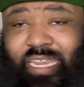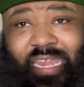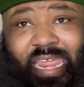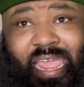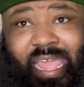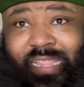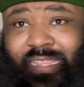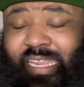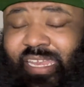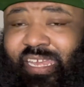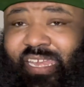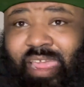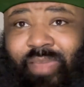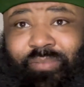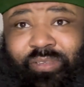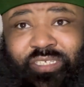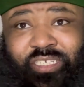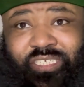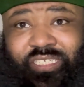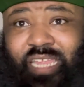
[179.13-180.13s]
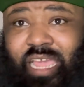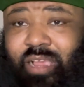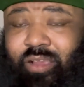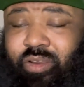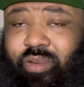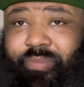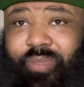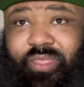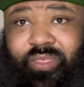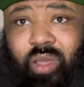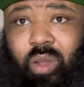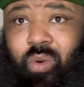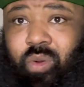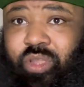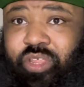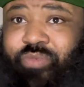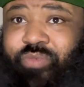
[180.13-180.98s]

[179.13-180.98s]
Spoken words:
And Anthony Davis is not going to be the only